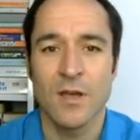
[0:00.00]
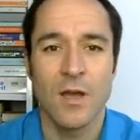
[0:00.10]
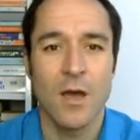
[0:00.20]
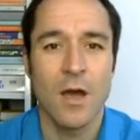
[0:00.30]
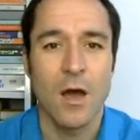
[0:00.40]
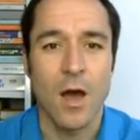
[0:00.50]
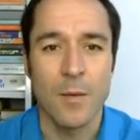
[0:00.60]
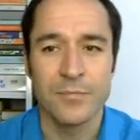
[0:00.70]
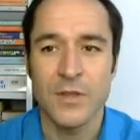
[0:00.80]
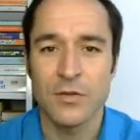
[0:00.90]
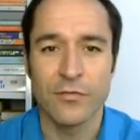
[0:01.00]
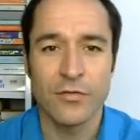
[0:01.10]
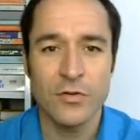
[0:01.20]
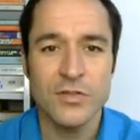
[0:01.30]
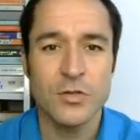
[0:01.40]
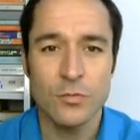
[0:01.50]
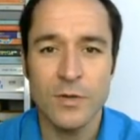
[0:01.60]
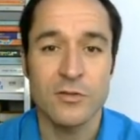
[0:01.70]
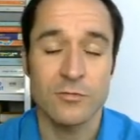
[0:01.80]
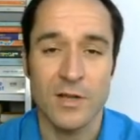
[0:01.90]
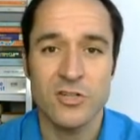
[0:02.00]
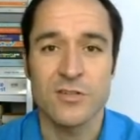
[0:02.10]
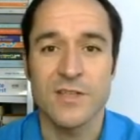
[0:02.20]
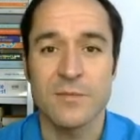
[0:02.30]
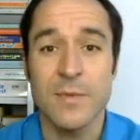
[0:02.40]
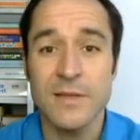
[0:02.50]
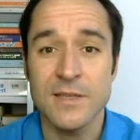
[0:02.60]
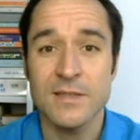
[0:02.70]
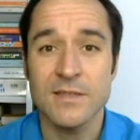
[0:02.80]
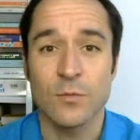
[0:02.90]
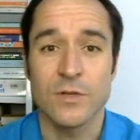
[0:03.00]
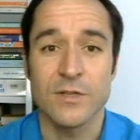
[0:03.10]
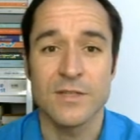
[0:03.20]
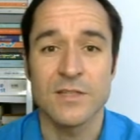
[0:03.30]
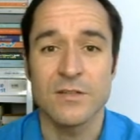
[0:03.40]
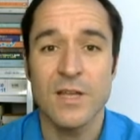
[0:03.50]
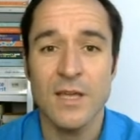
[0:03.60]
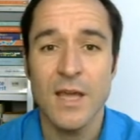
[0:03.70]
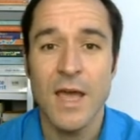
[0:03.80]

Um, the first two, Introductions and Basics, what you see today,